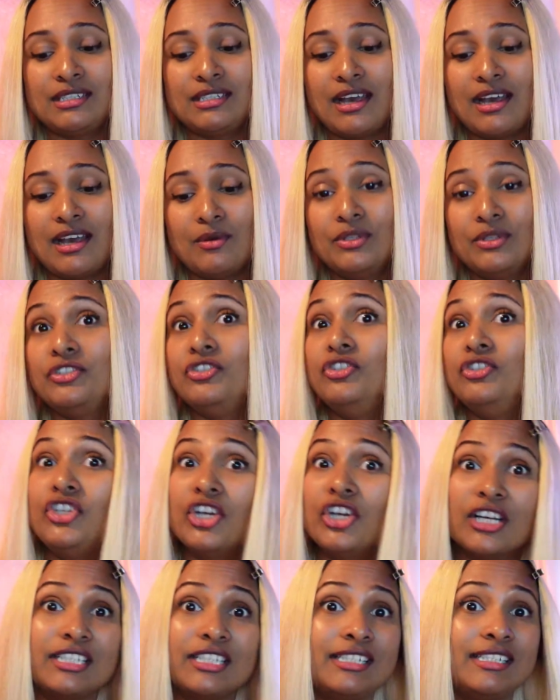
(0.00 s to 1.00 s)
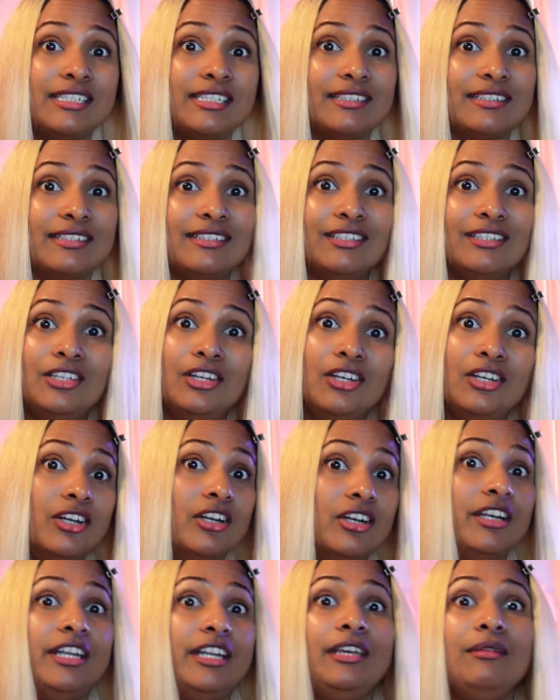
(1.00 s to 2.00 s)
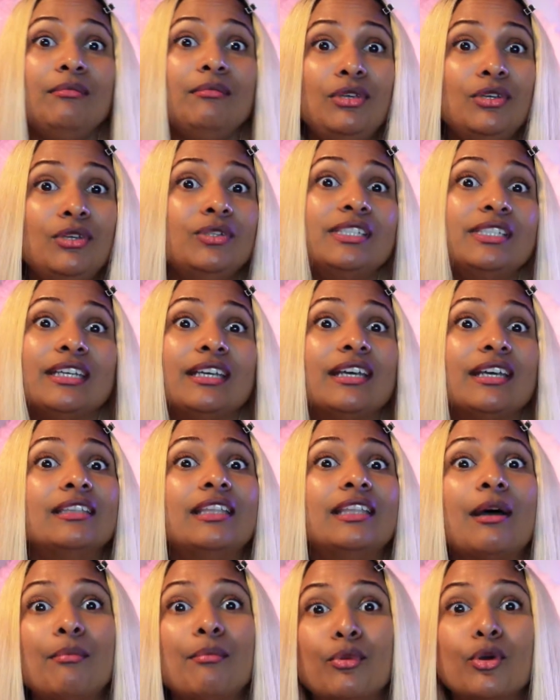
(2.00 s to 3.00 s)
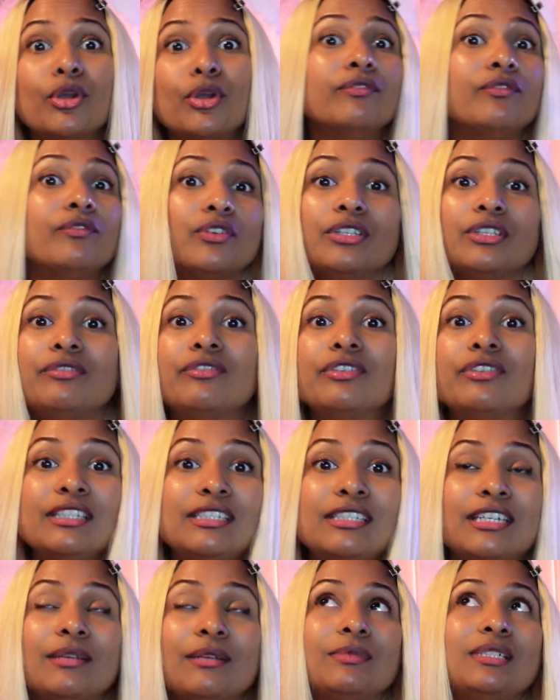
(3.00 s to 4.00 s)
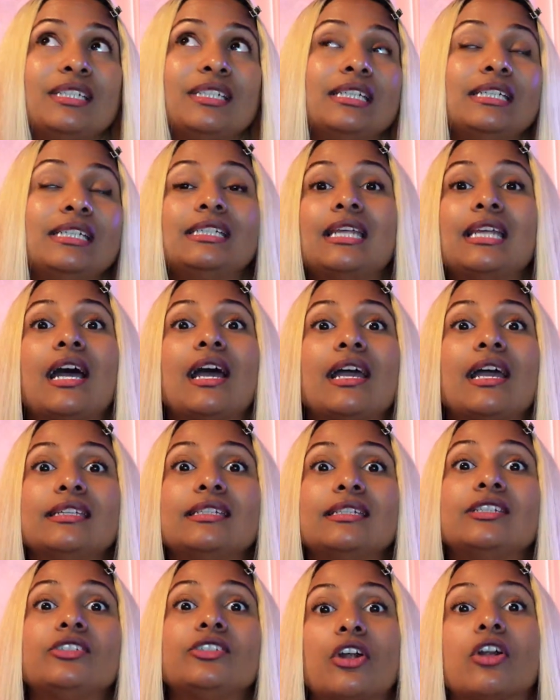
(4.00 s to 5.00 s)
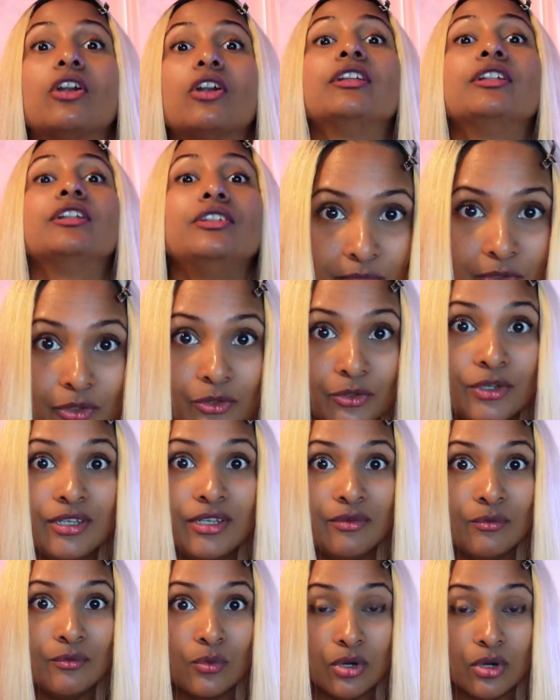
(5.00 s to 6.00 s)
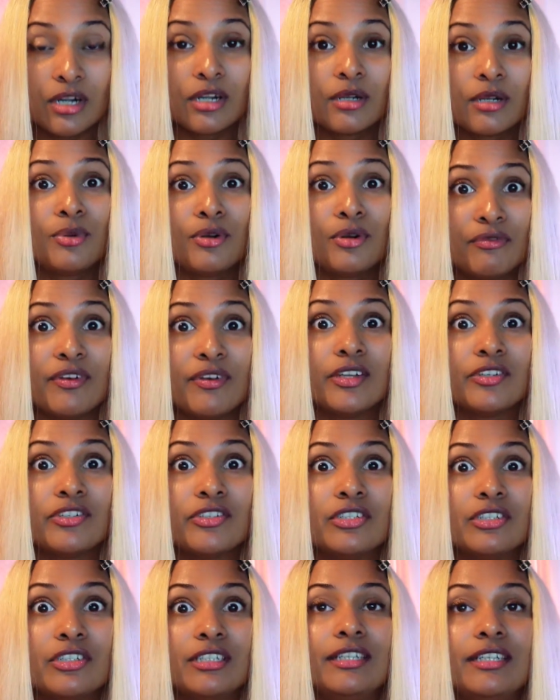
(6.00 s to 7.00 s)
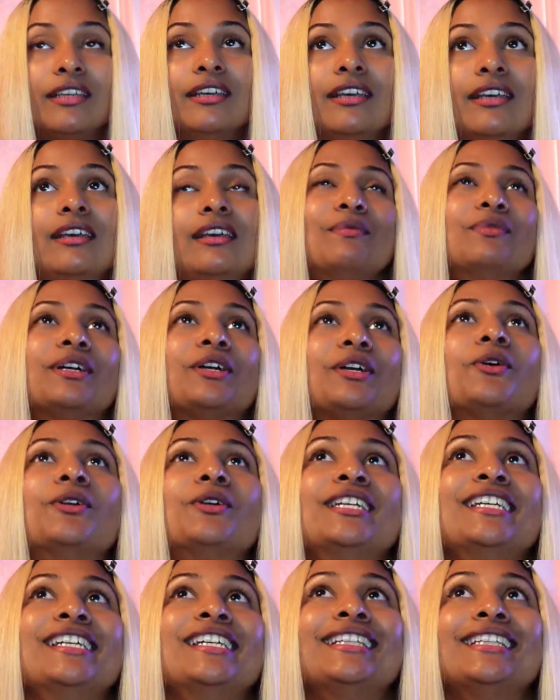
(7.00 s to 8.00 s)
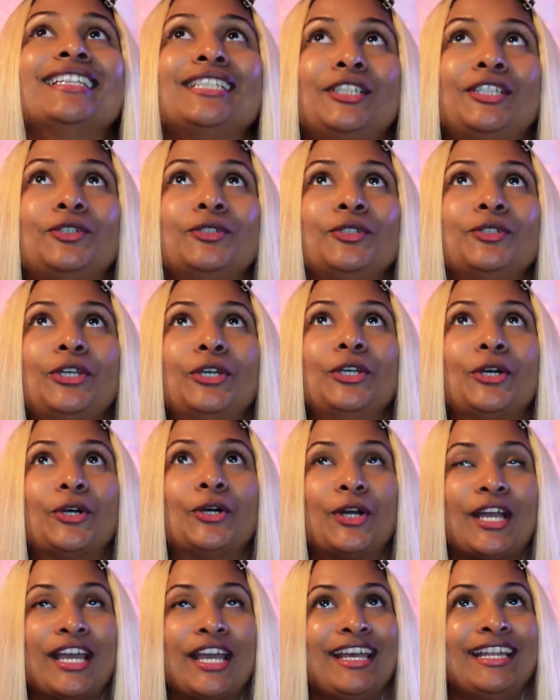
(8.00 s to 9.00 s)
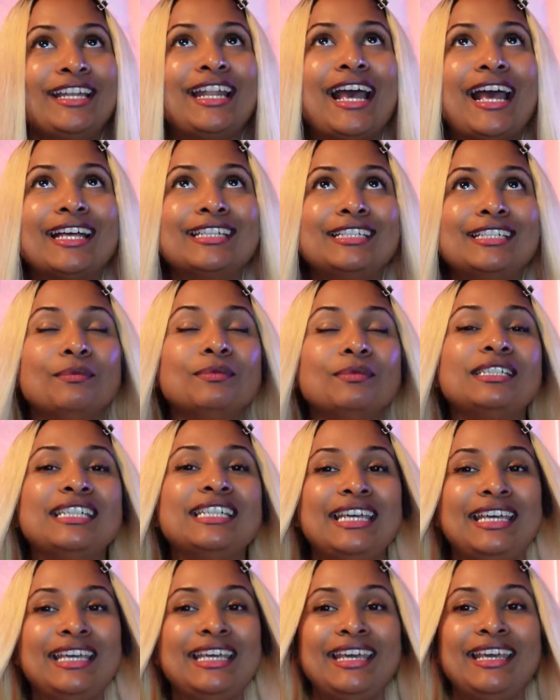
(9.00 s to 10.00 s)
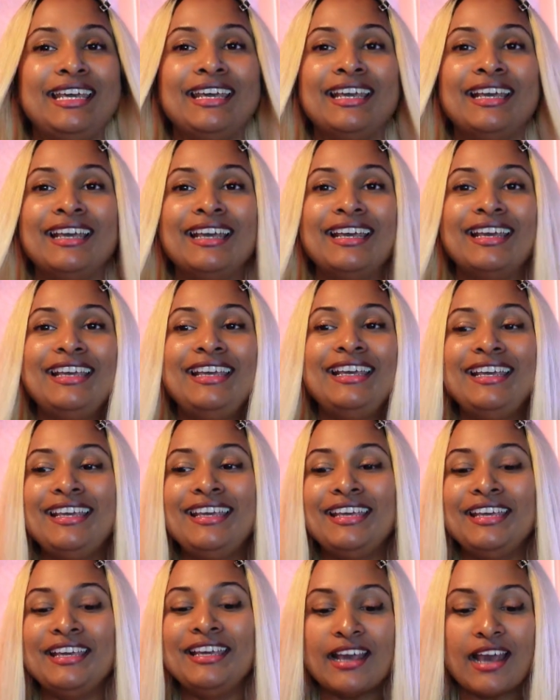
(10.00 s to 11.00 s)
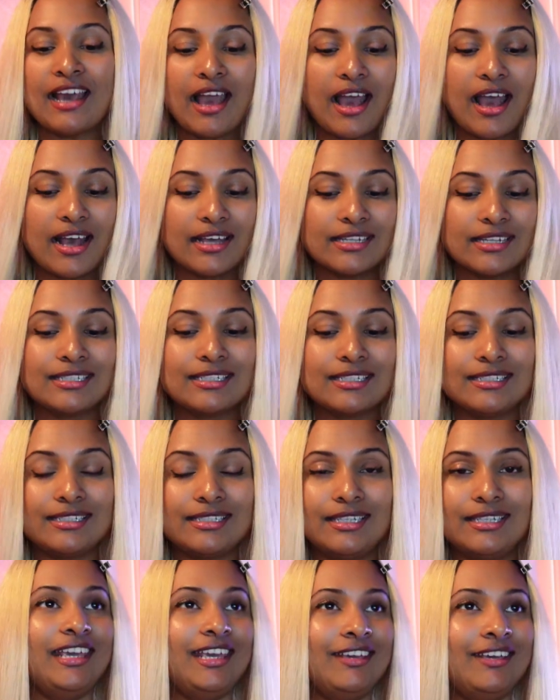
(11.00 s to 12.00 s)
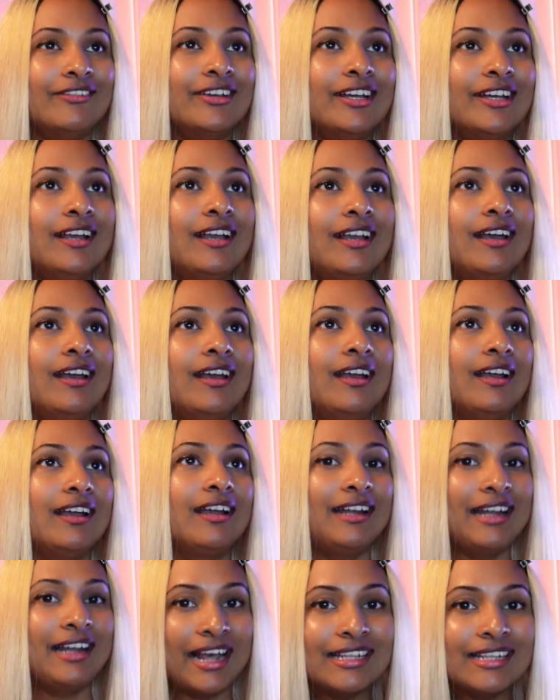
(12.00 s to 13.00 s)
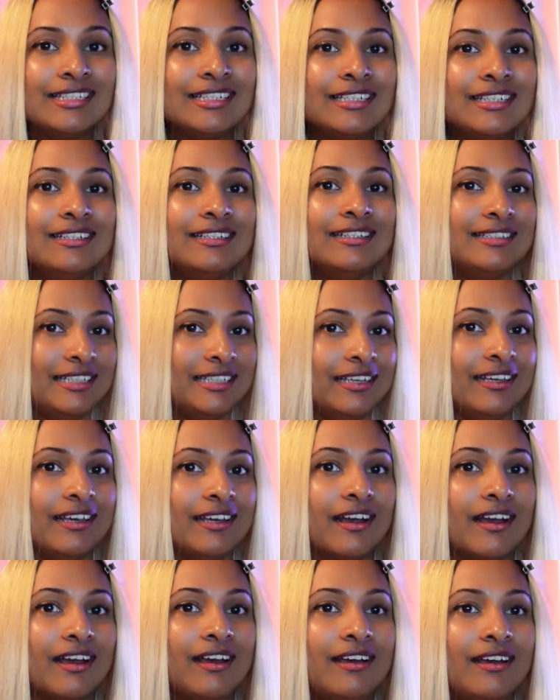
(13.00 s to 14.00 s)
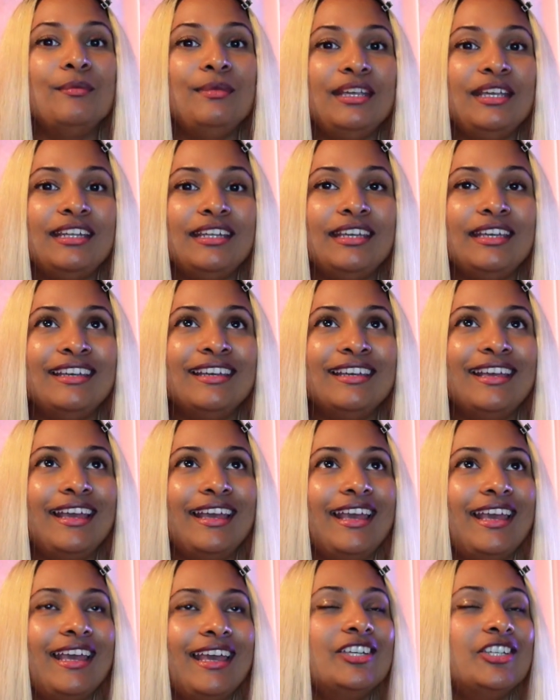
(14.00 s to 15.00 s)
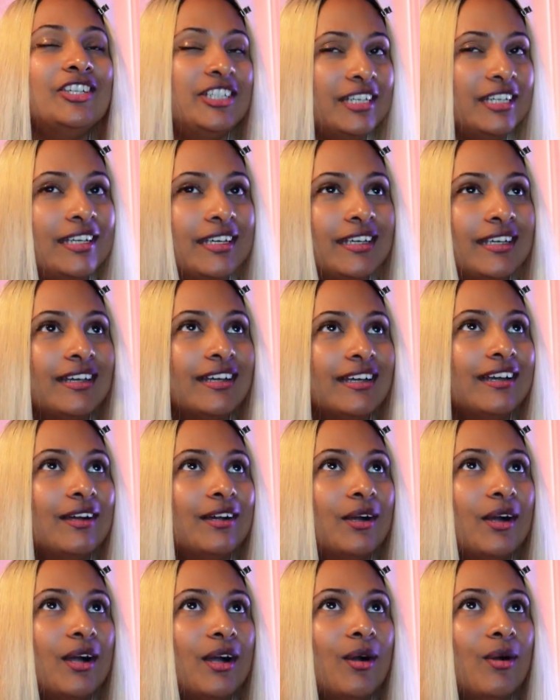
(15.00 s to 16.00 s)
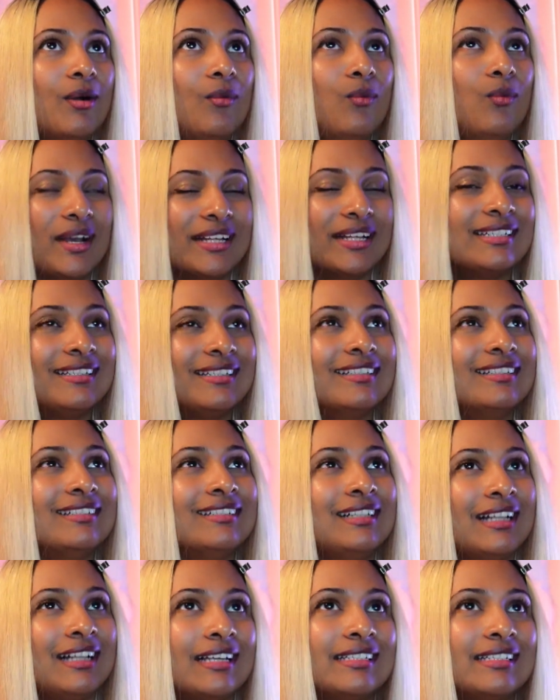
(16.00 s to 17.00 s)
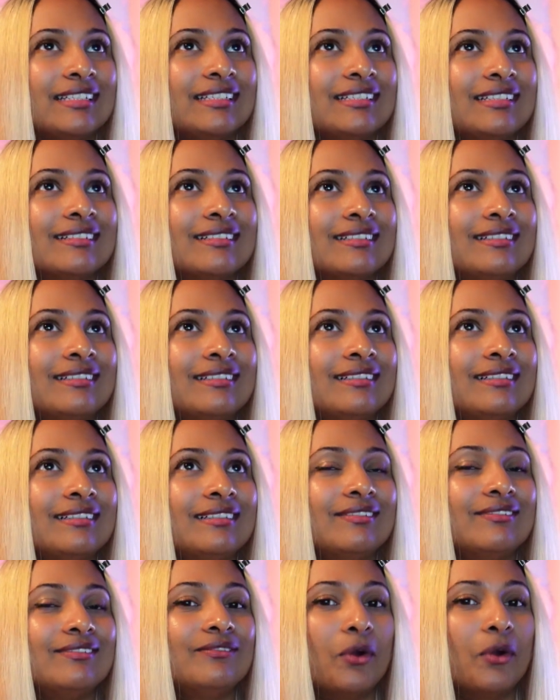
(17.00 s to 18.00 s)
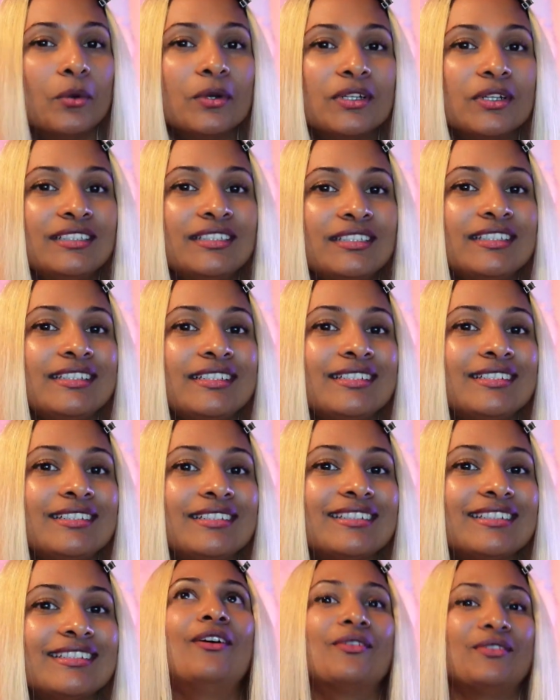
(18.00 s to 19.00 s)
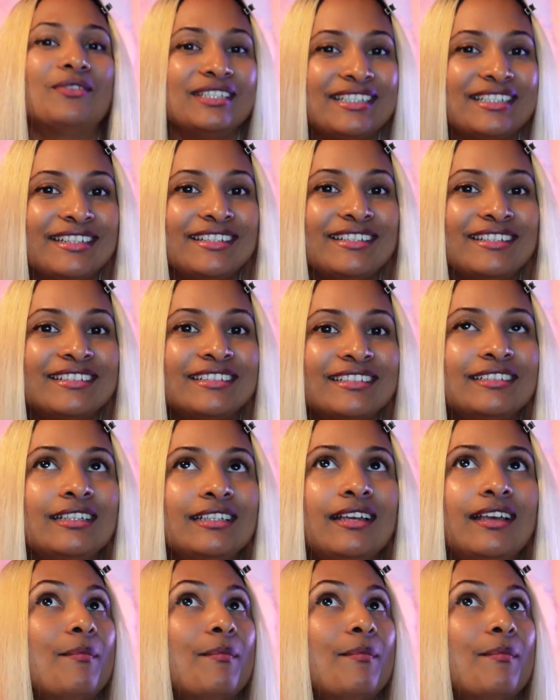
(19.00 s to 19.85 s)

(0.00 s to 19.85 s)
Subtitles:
I was just learning music at that point for the first time since I started doing work professionally. I'm recording in the studio, and as I'm singing, he asks, Ivanga classical singer, meaning, is she a Western classical vocalist or singer?